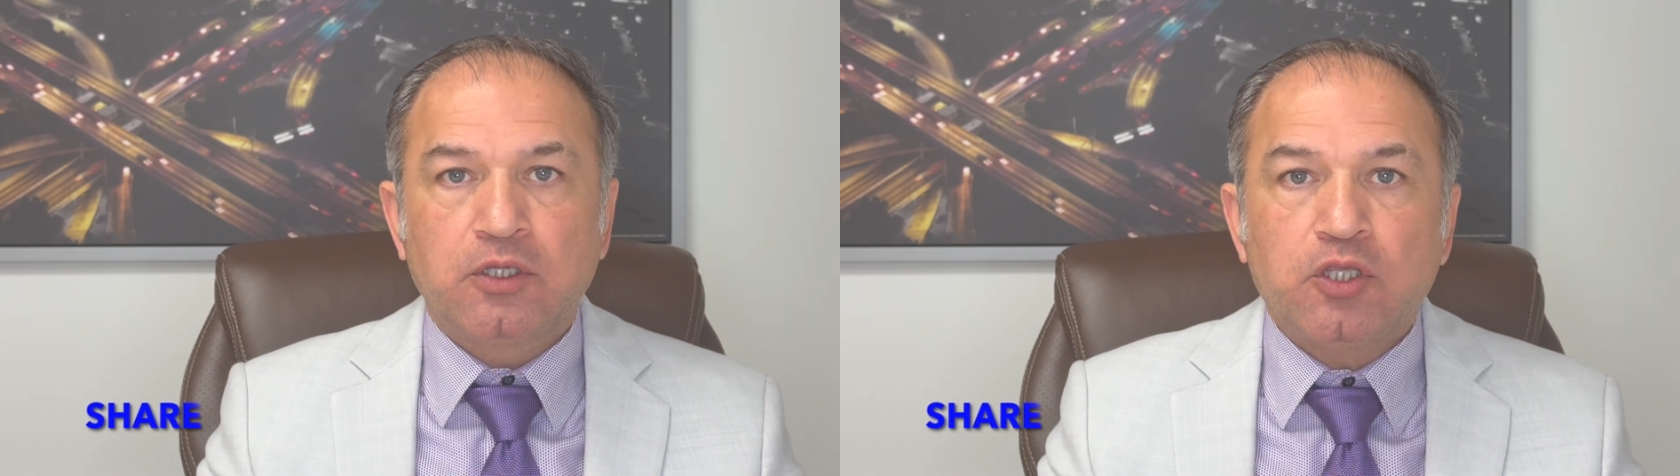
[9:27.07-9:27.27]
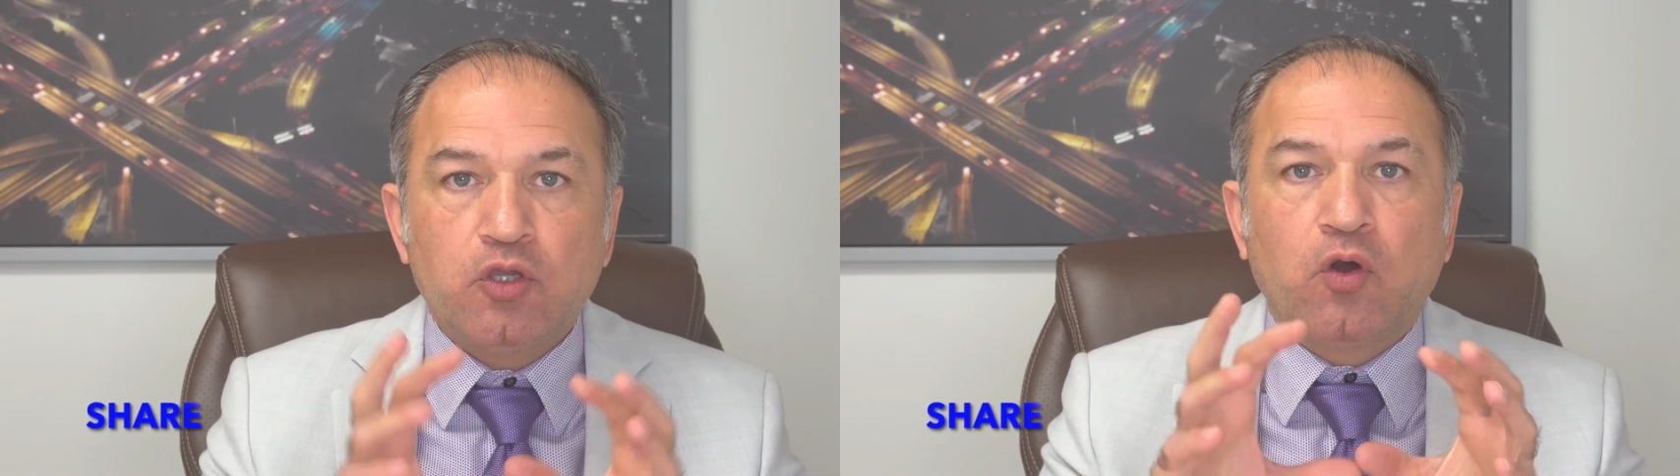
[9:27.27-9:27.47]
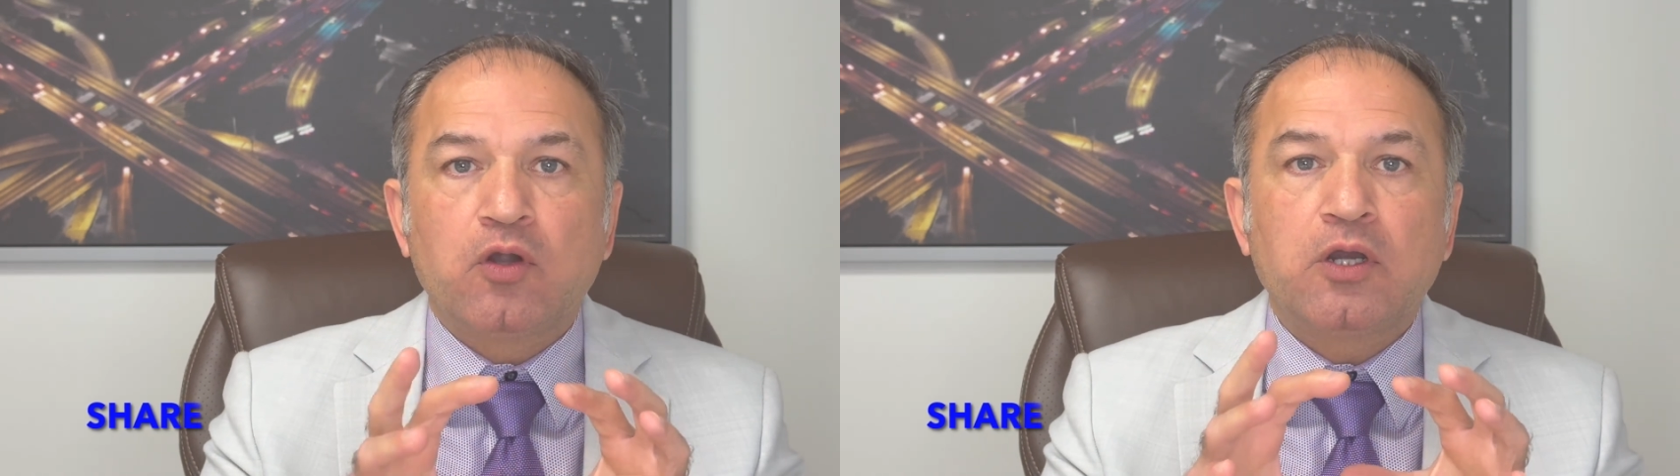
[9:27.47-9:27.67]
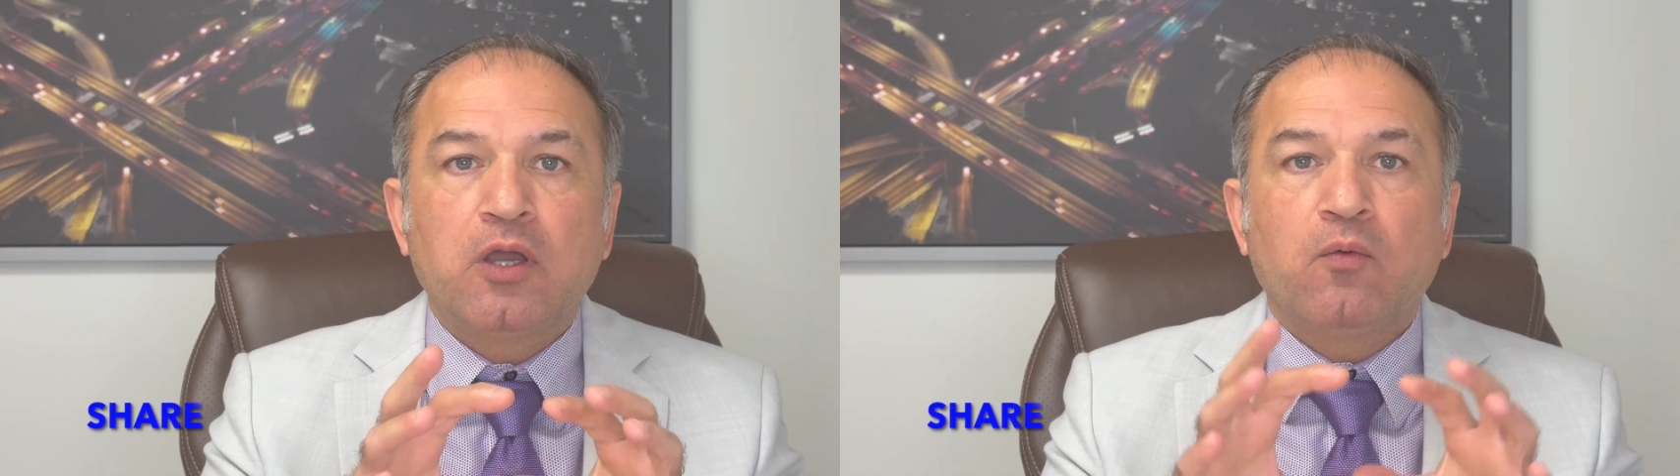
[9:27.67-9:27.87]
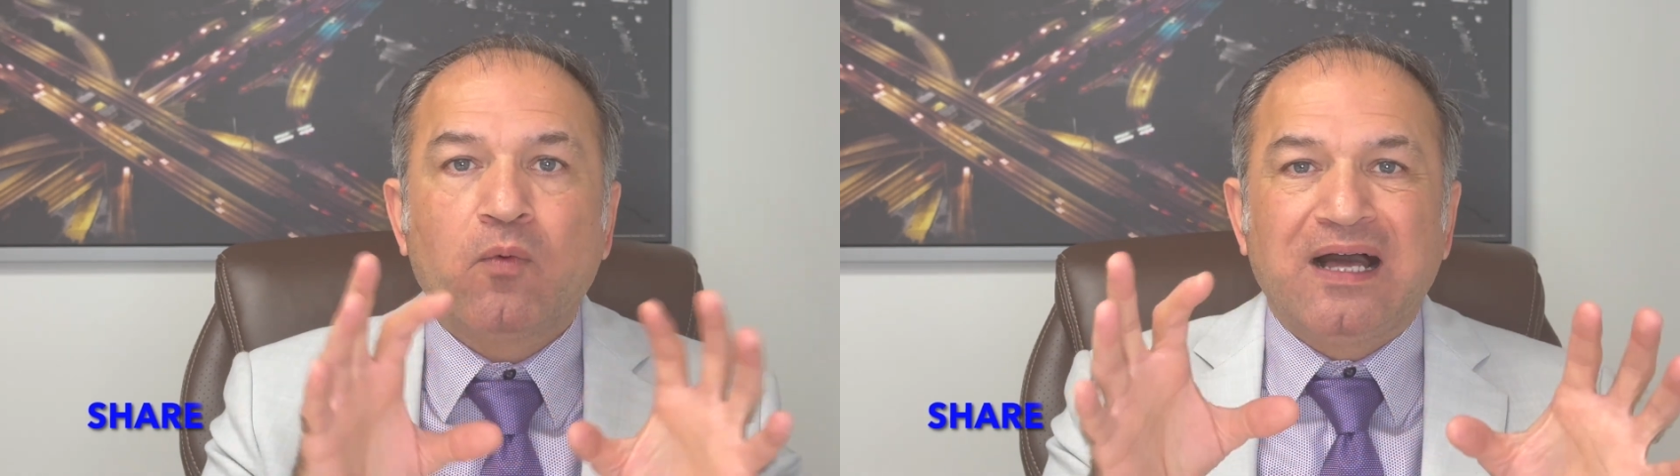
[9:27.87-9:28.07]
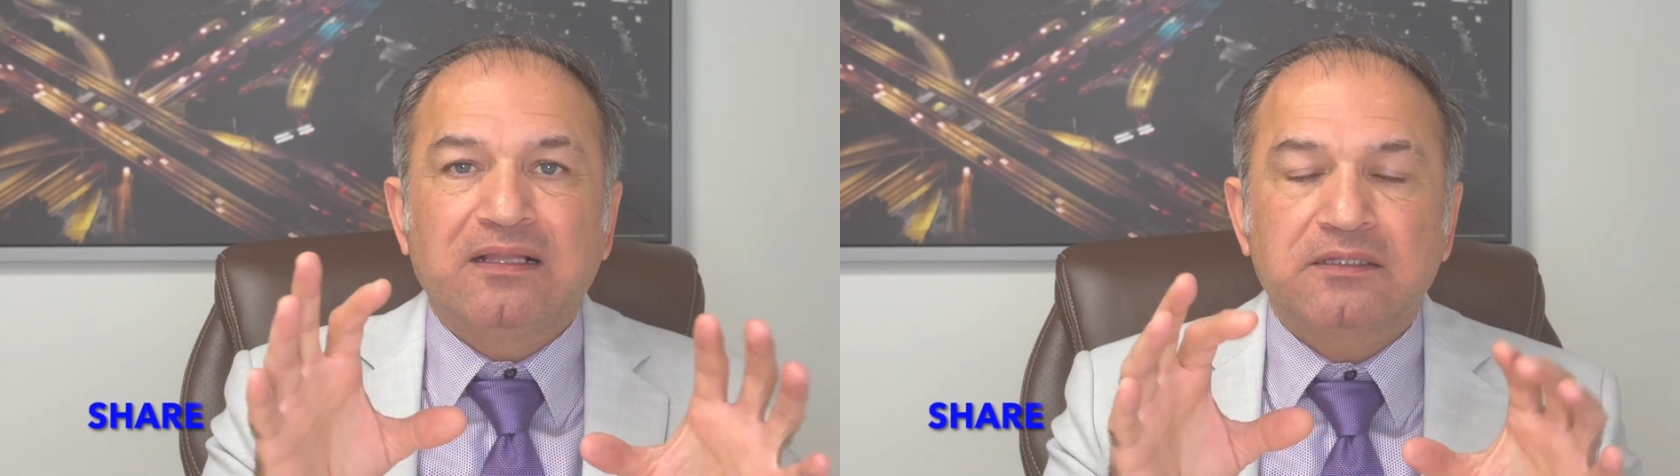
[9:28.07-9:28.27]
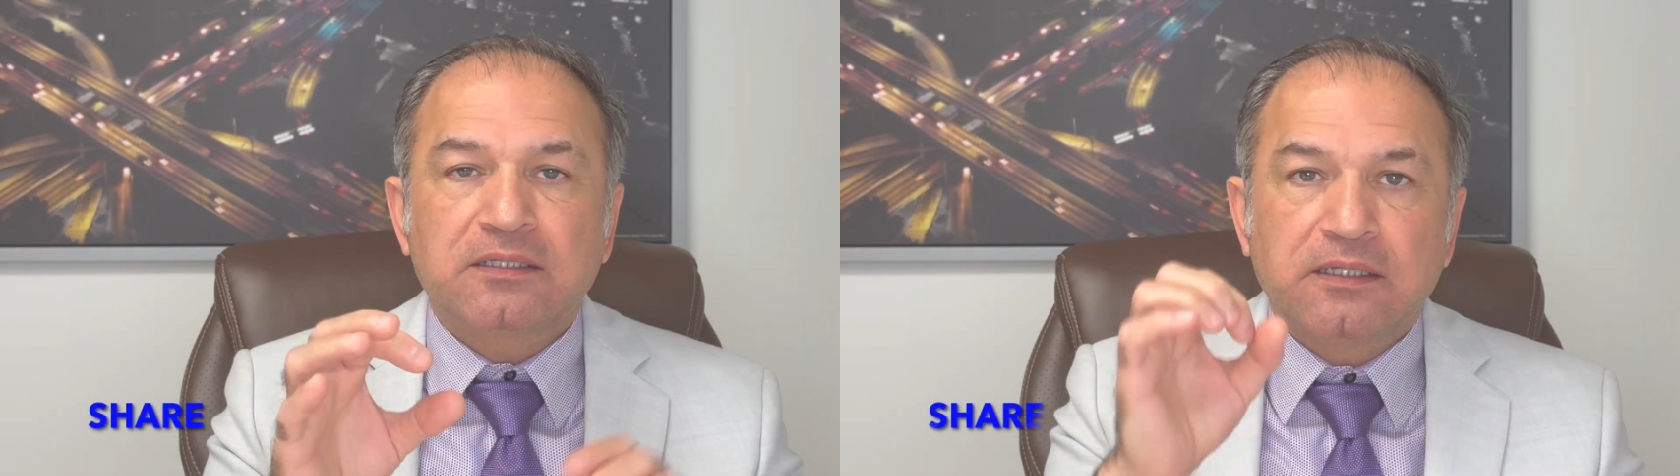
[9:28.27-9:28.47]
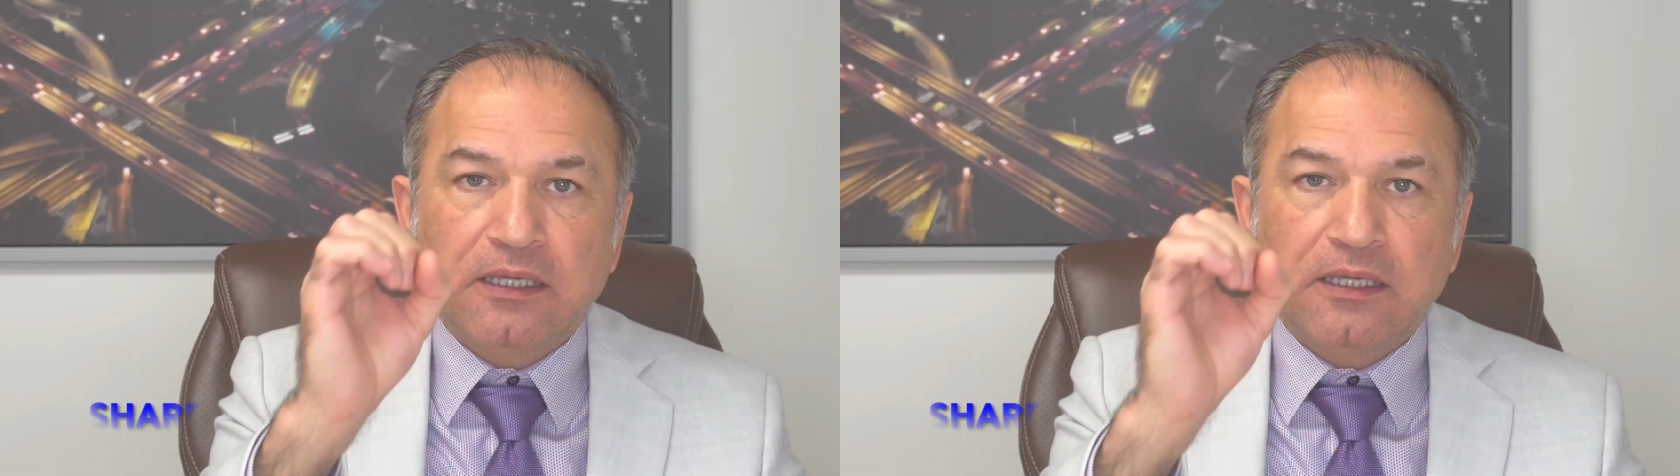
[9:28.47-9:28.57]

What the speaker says: your wealth,